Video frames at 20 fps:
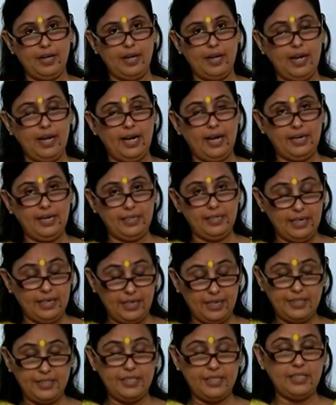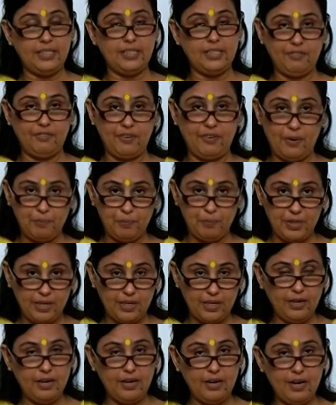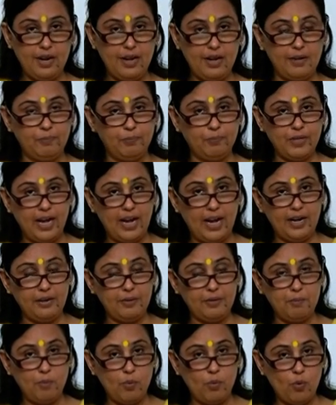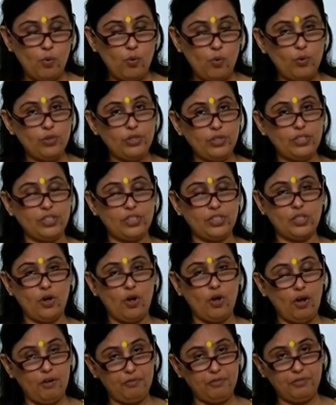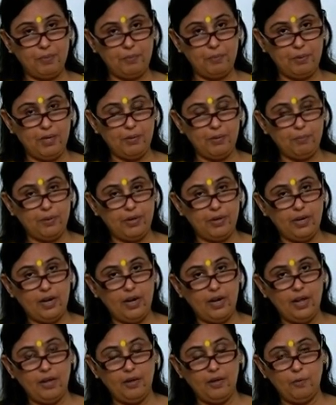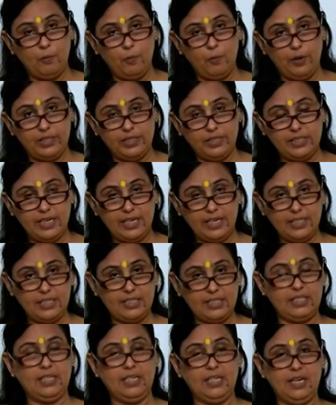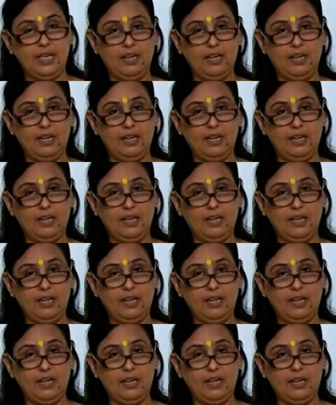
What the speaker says: and it is from here that most of the people visit